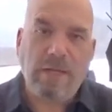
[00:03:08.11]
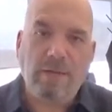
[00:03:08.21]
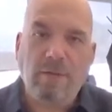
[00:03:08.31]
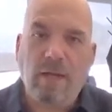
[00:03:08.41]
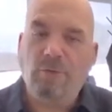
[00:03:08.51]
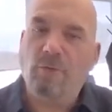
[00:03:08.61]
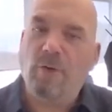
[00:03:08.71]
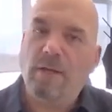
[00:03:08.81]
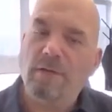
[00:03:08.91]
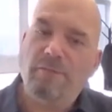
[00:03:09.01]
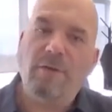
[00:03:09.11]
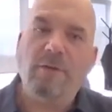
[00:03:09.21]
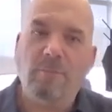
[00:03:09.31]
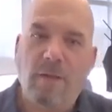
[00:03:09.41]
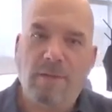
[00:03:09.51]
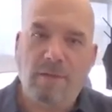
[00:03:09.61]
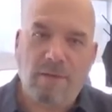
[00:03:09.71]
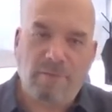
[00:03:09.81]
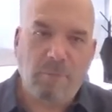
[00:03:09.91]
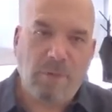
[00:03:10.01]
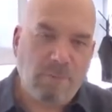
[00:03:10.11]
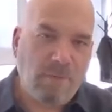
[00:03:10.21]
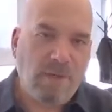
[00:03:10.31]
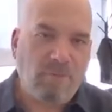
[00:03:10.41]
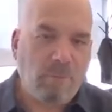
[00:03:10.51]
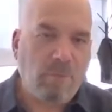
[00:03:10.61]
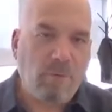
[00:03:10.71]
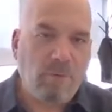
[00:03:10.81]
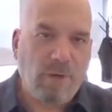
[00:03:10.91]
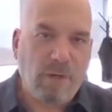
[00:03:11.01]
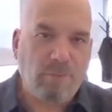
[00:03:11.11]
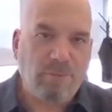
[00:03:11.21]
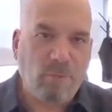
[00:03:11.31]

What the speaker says: and not directly funded by the government in many of our programs.